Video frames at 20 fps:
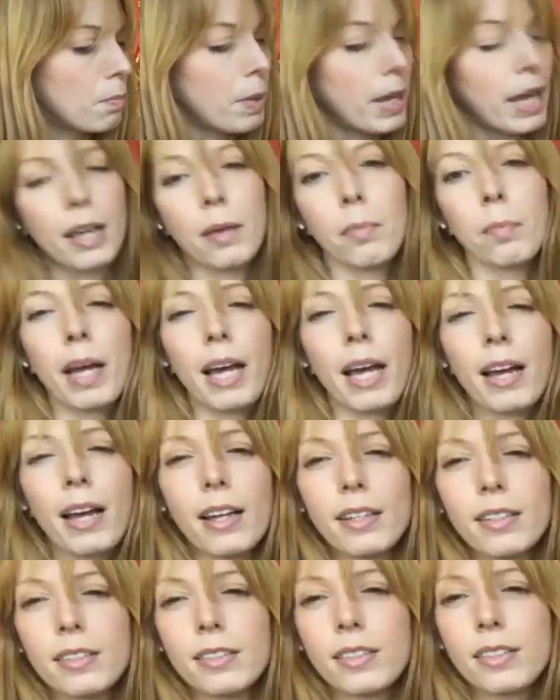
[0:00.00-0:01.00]
paint
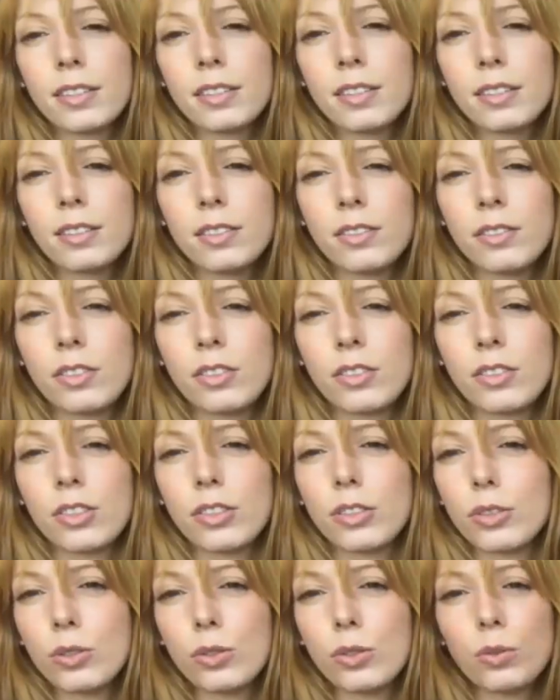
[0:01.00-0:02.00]
pens
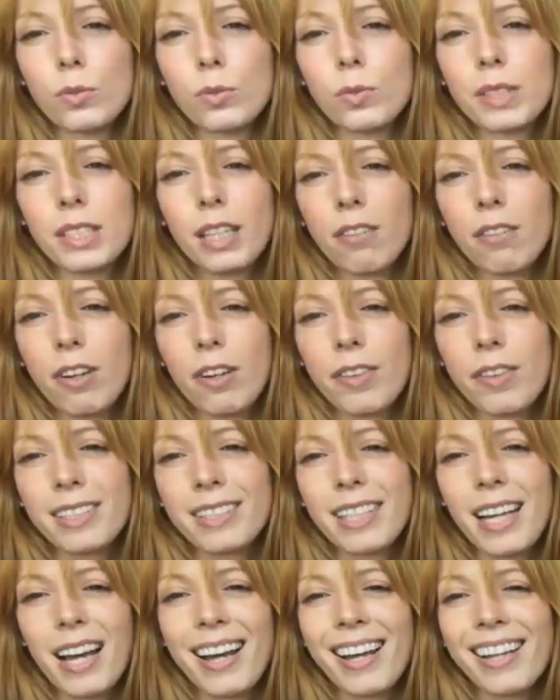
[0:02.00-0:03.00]
do stuff on the
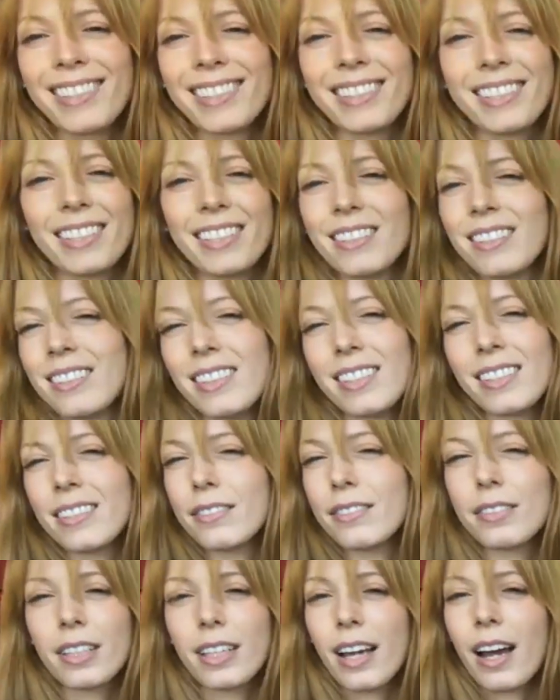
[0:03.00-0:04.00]
sides, and it
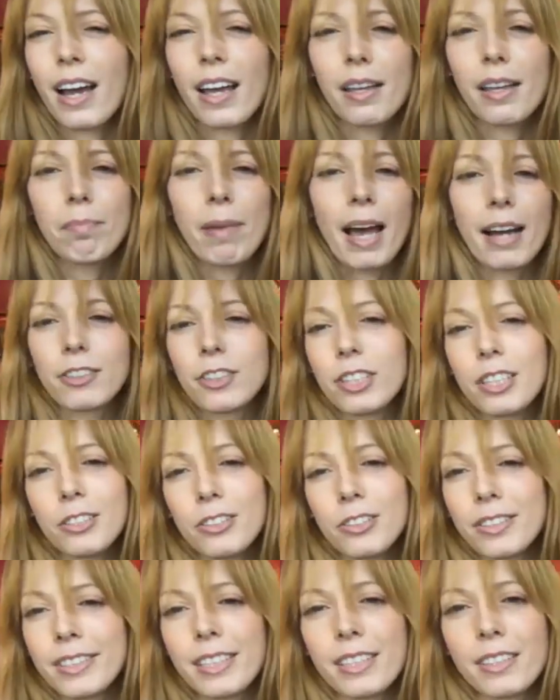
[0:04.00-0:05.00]
isn't really high impact or
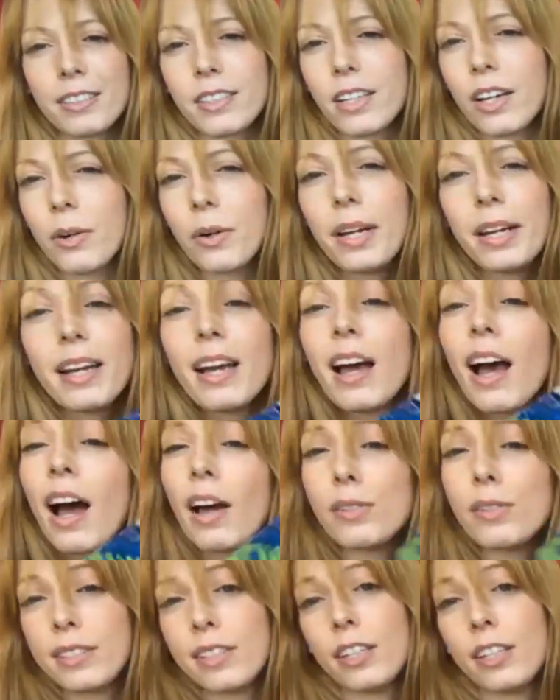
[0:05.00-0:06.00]
interesting. So
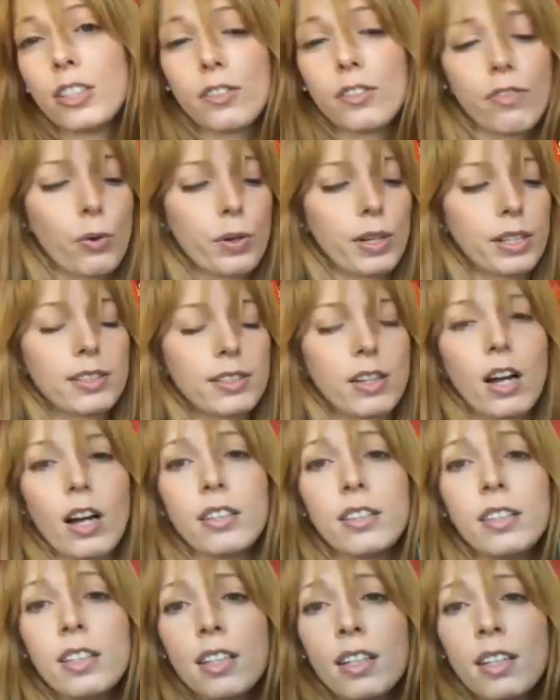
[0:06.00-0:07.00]
I would say just focus
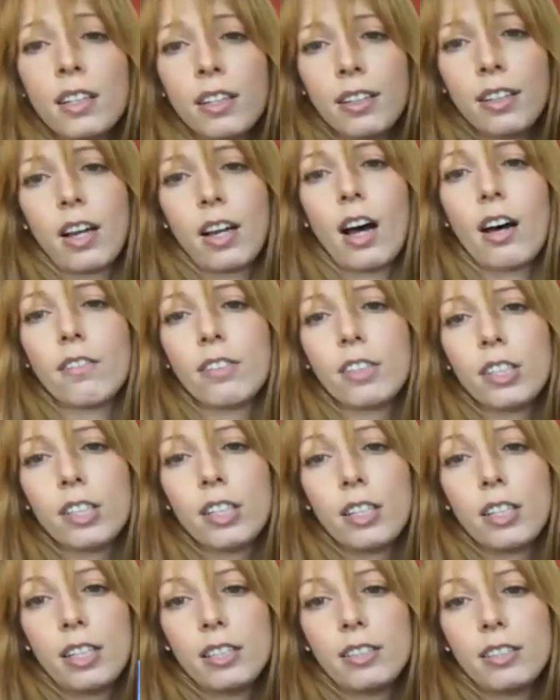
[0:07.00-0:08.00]
on the
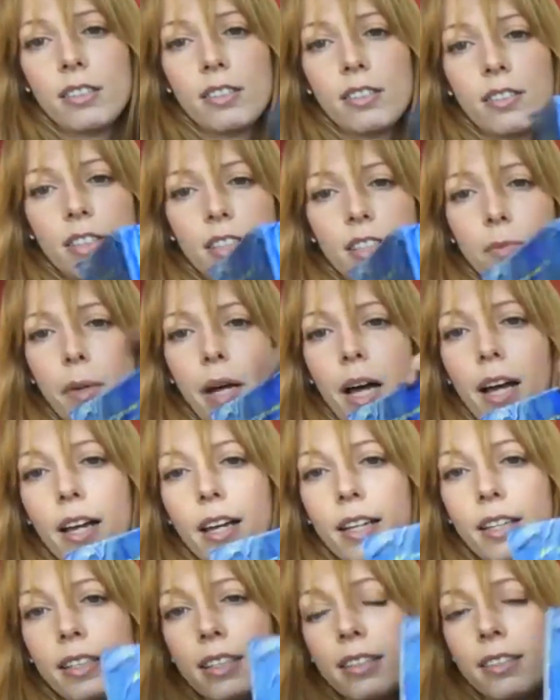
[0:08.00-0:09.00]
cover and the
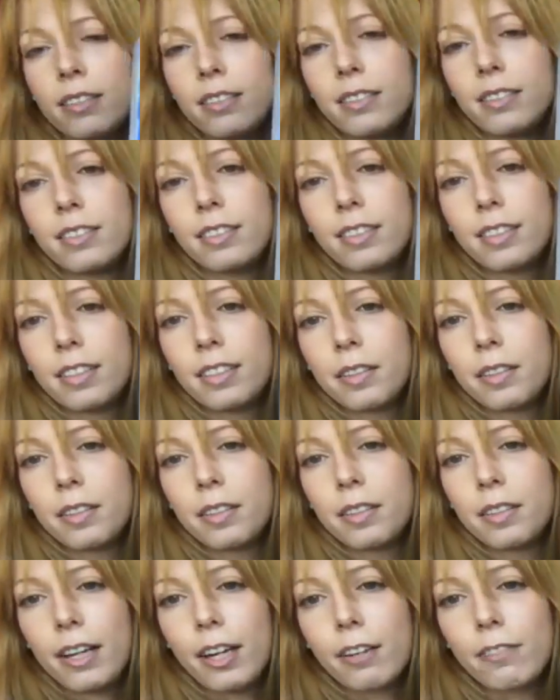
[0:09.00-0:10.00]
spine and
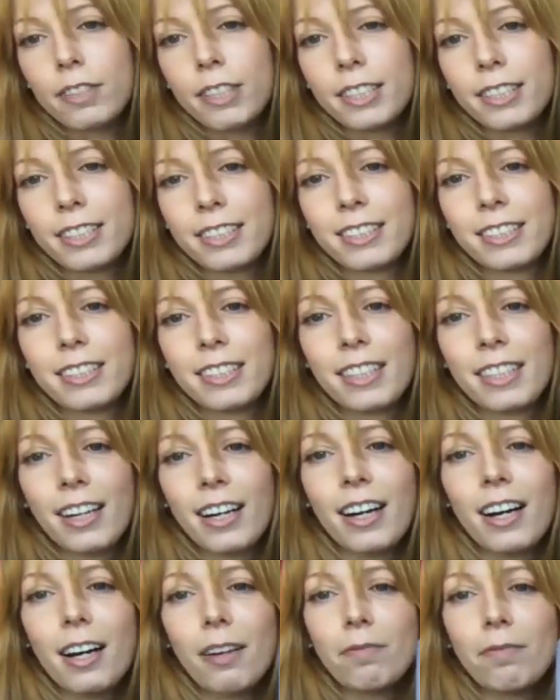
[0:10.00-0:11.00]
back cover.
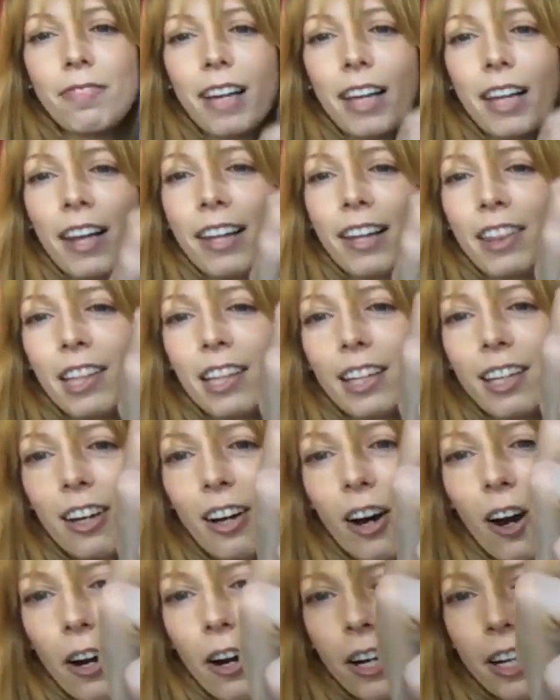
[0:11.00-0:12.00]
I like the
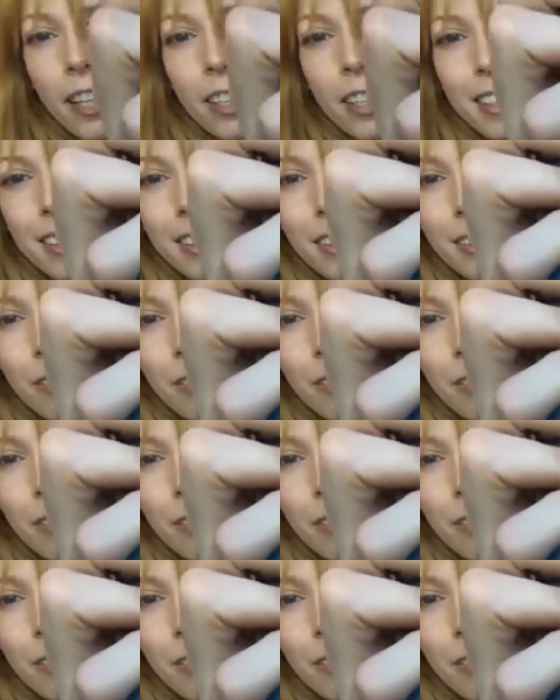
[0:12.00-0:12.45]
artist